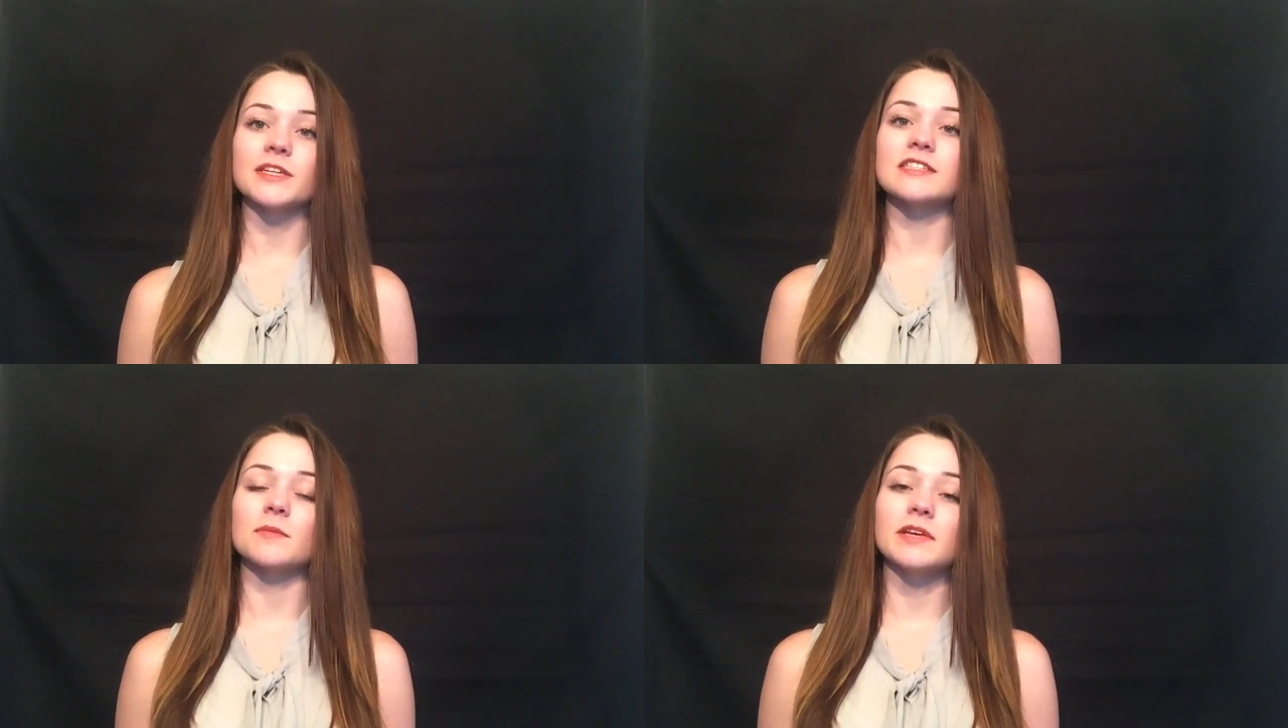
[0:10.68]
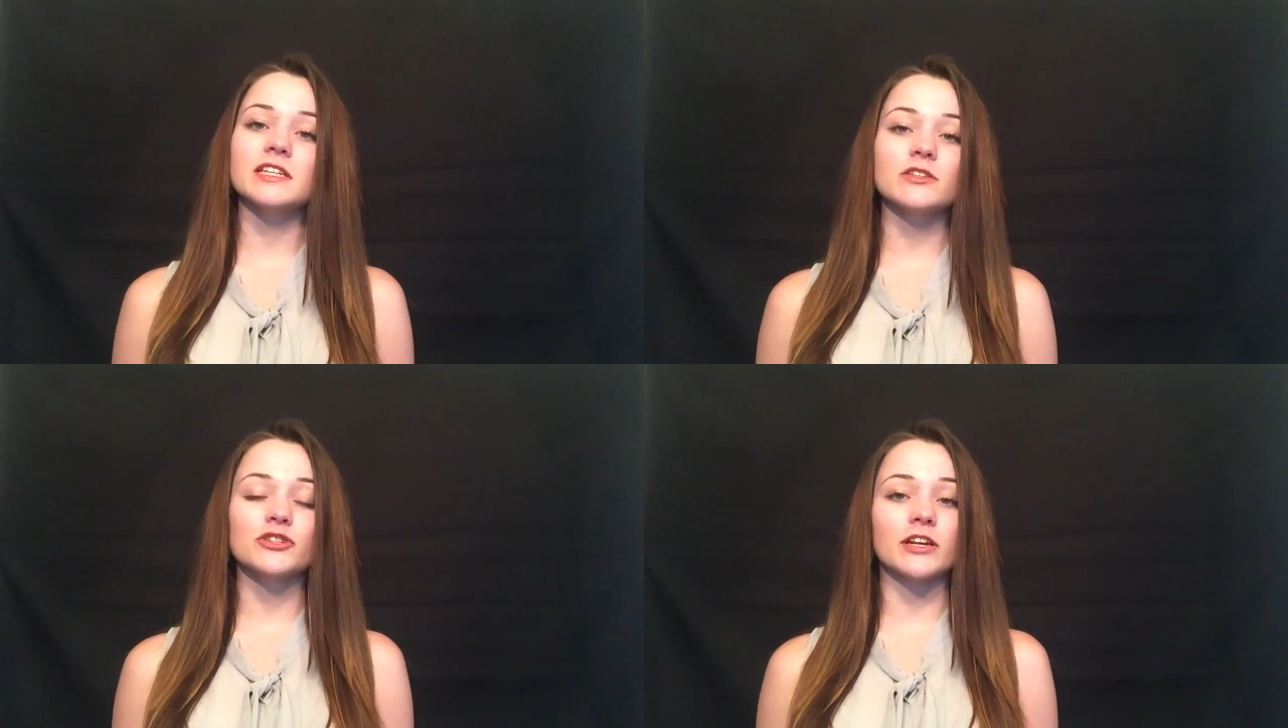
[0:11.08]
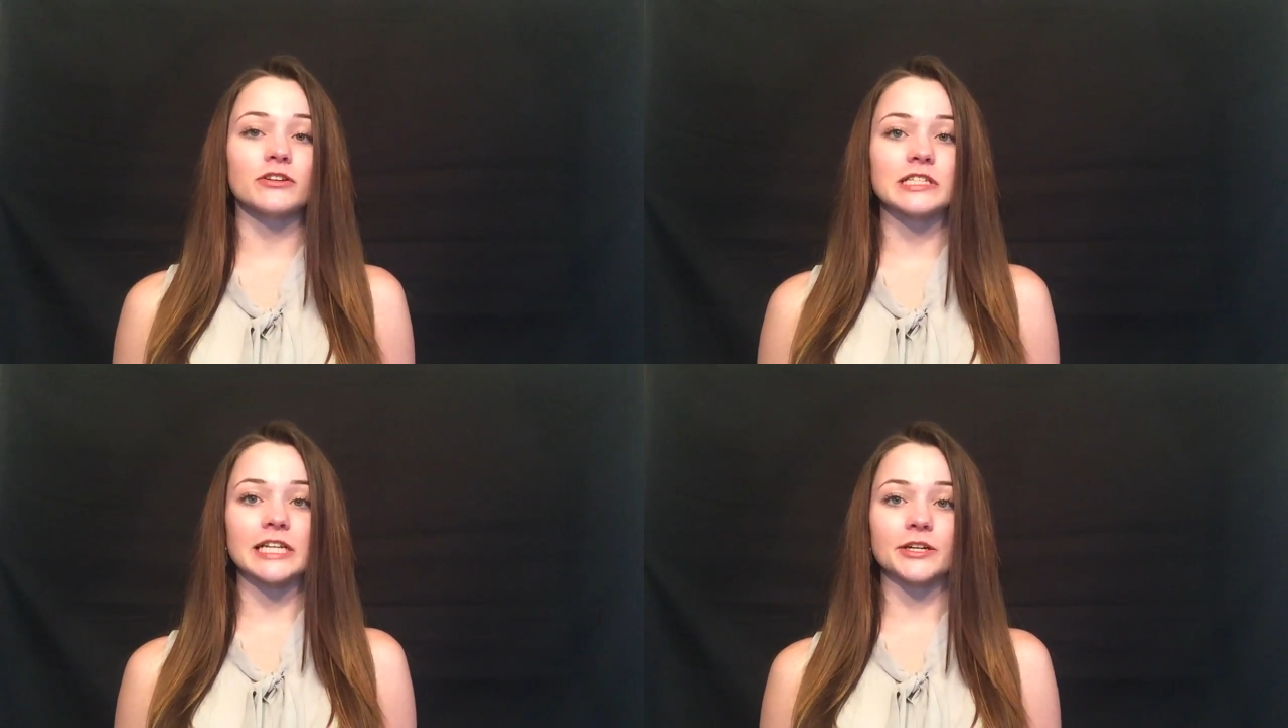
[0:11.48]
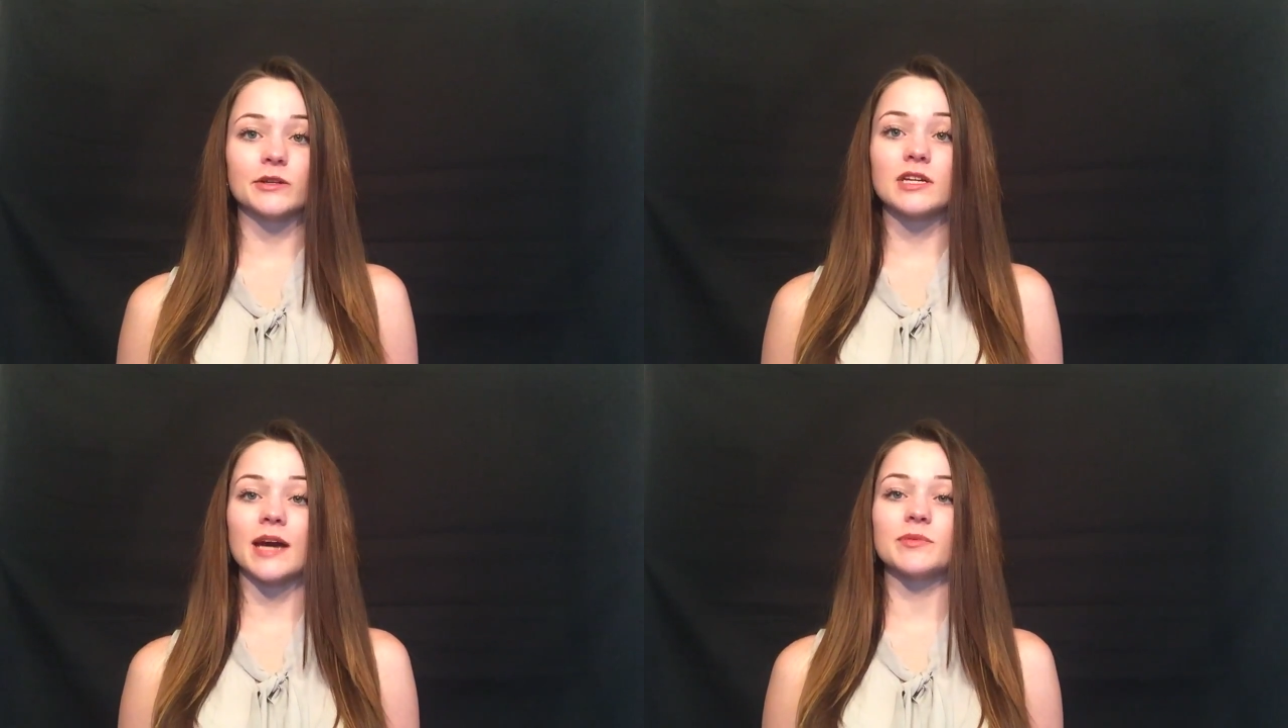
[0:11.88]
be cemented gender
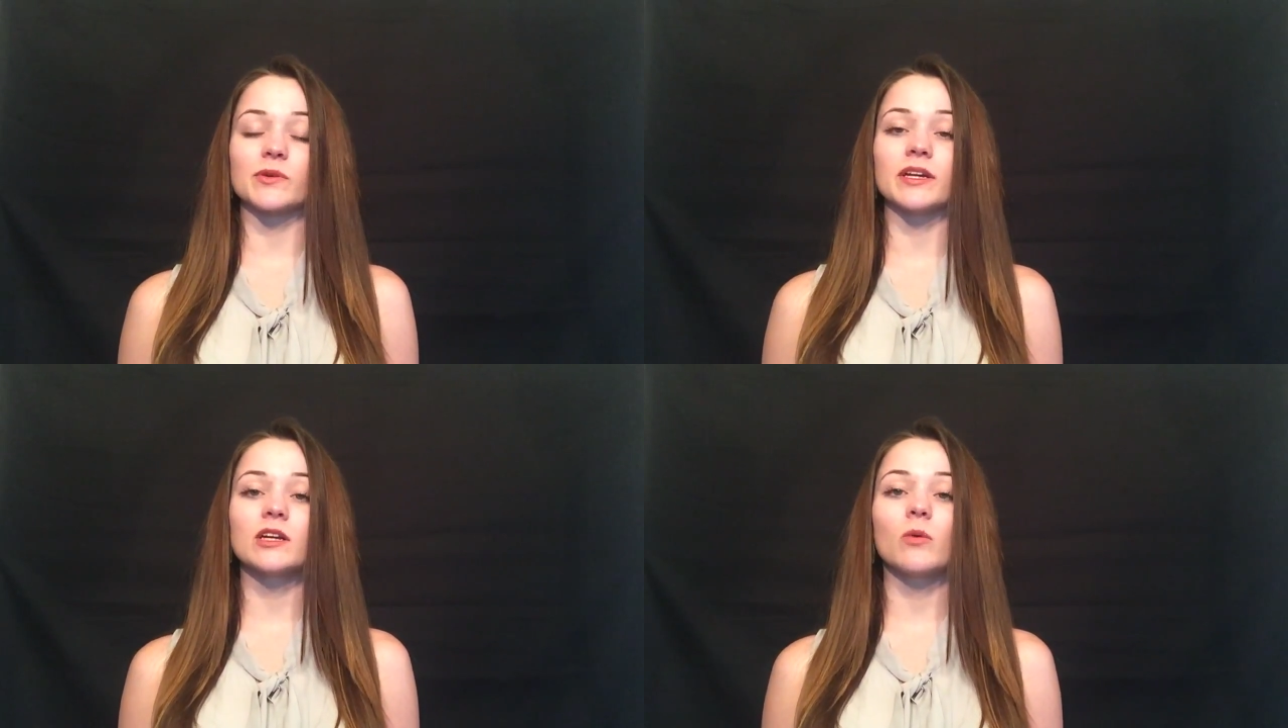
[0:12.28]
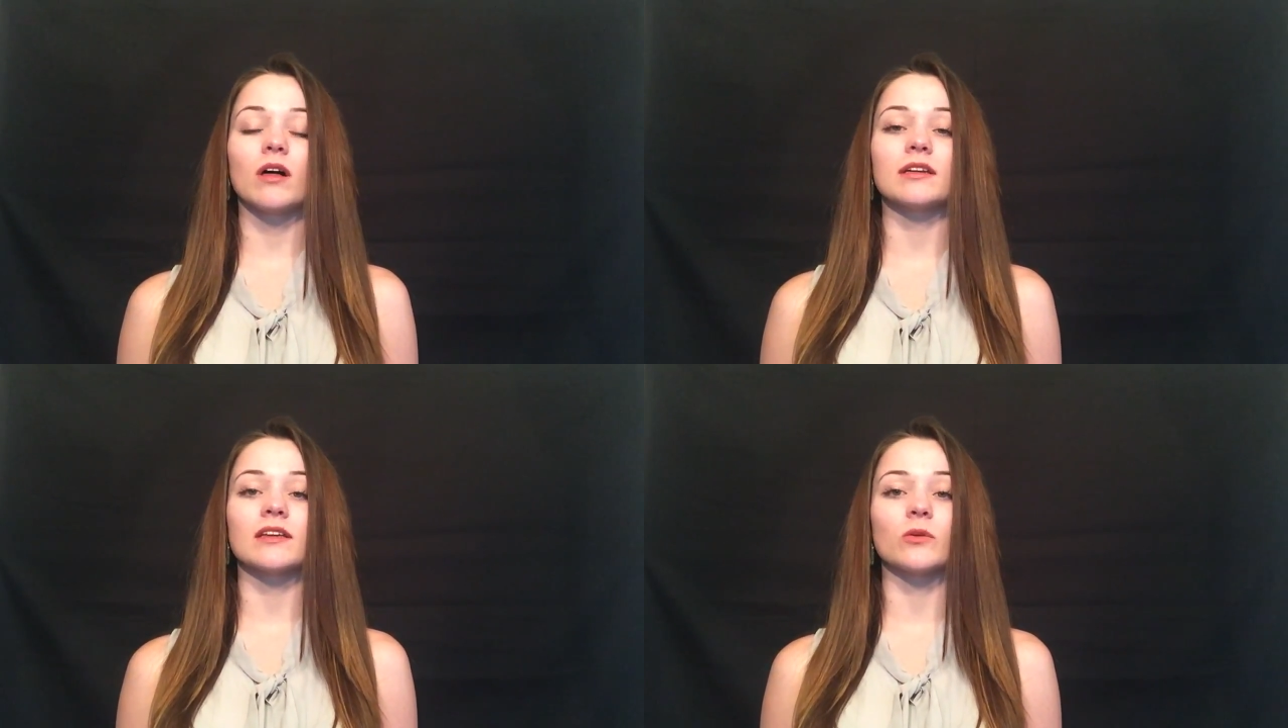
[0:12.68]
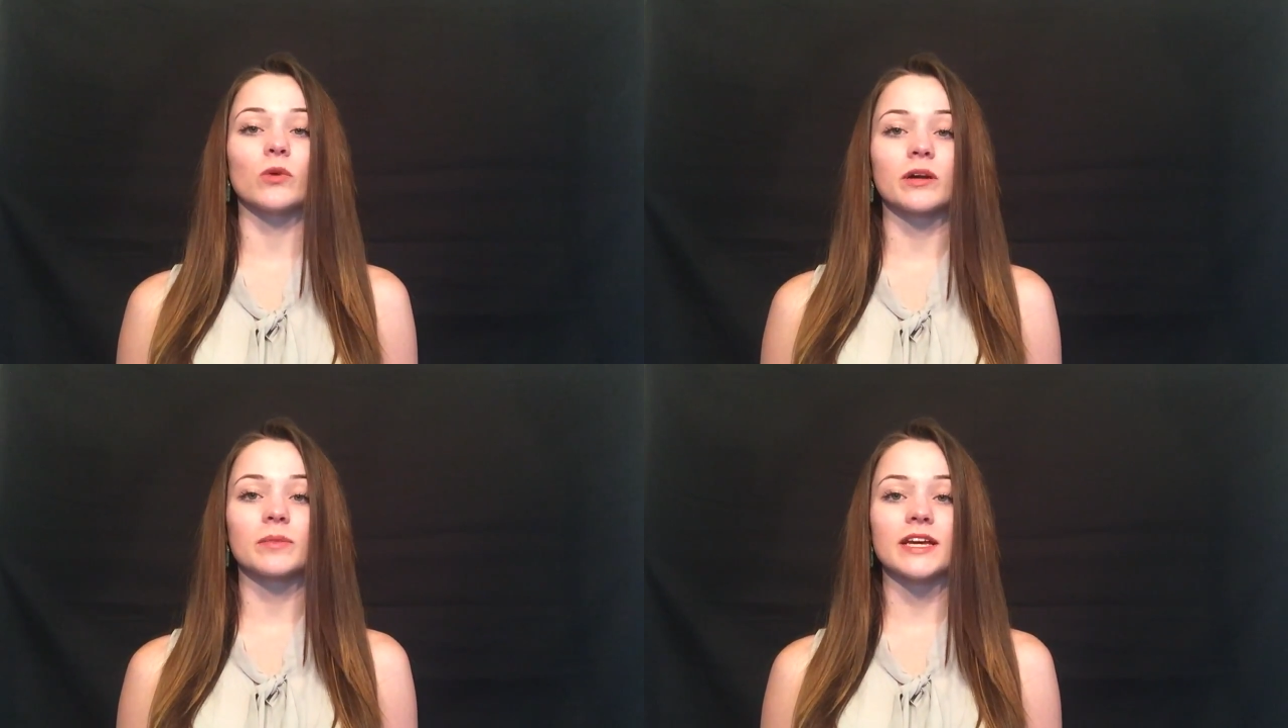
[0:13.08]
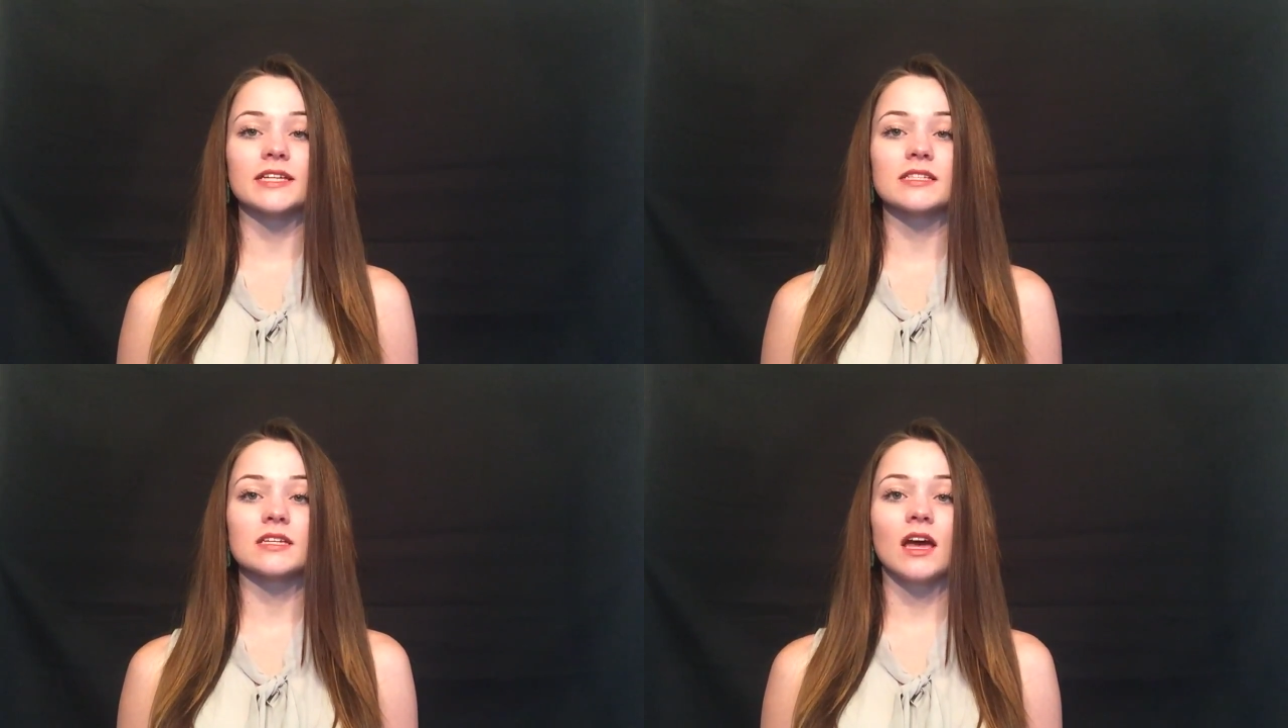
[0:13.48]
stereotypes or inequality in the
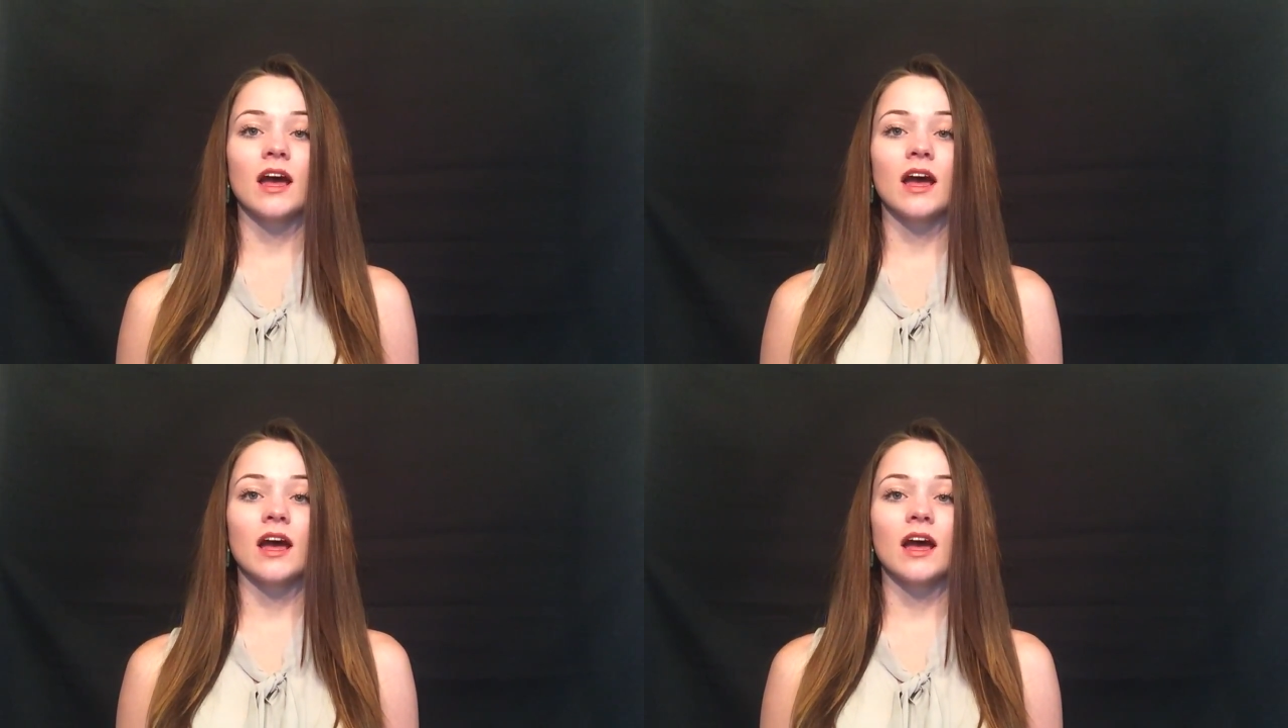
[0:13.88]
workplace,